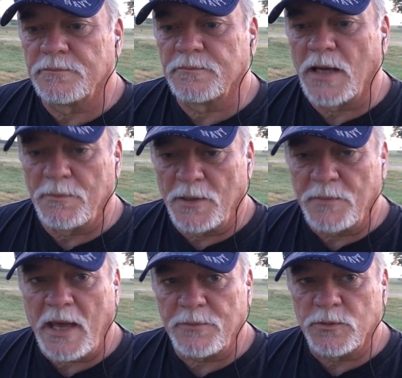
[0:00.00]
I'm
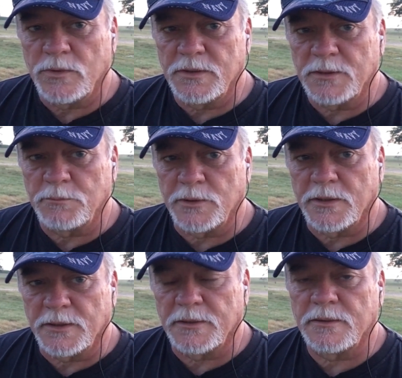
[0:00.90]
happy with it,
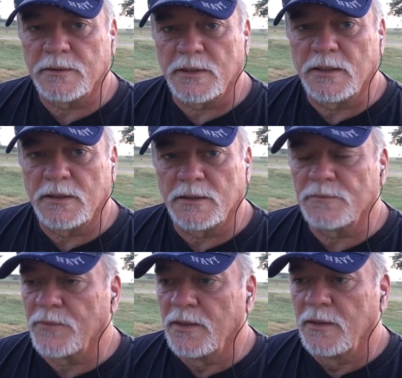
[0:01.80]
but
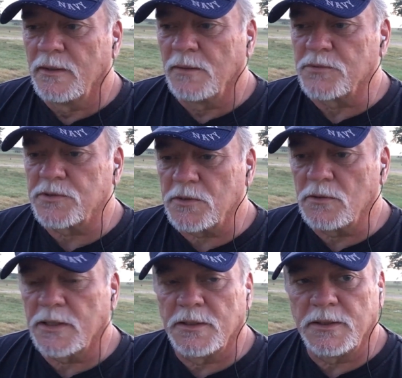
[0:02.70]
still
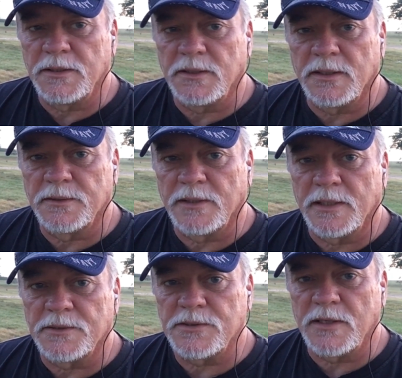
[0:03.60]
going to need to get
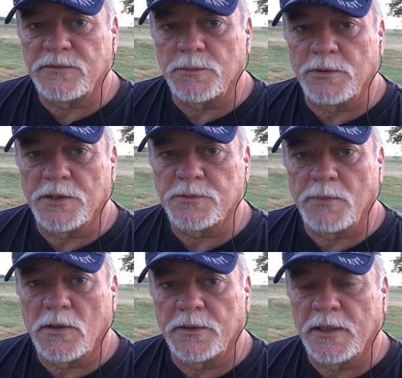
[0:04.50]
that safety plus
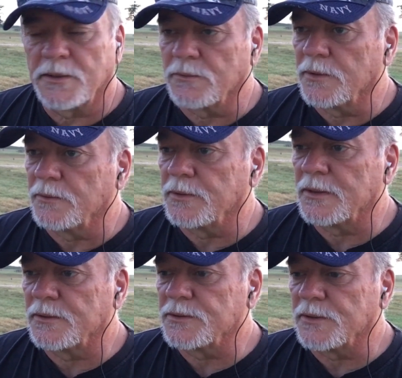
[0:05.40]
bar down the road.
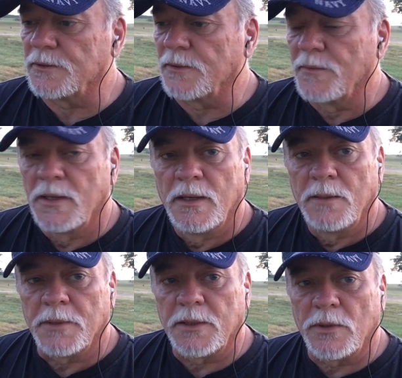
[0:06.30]
So,
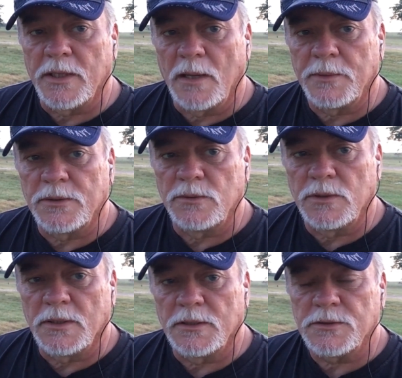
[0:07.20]
but anyway, I'm going
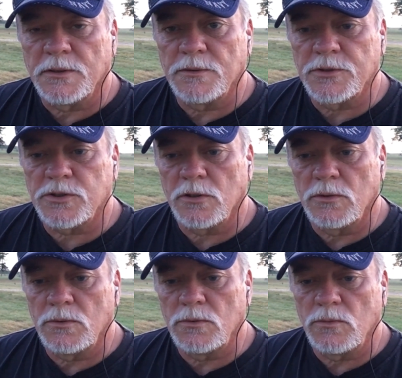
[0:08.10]
to
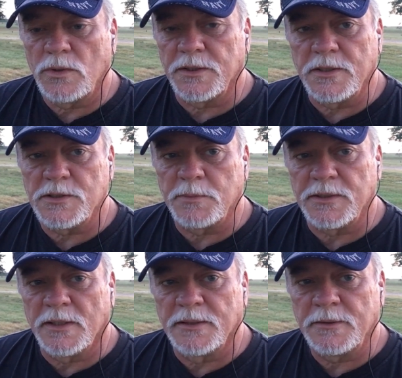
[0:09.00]
show what needs to be
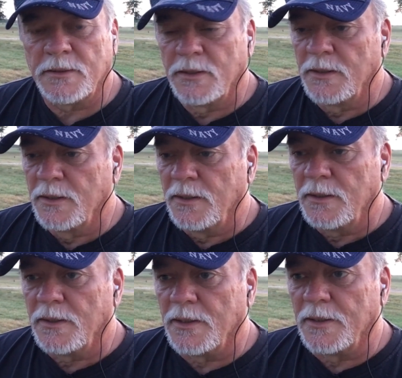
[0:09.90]
done,
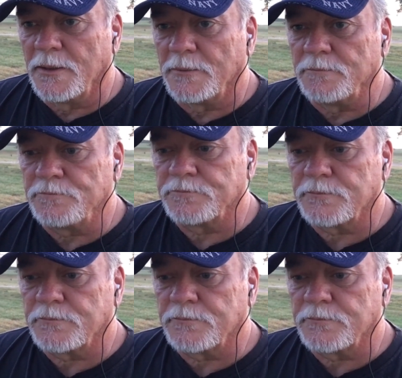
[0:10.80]
and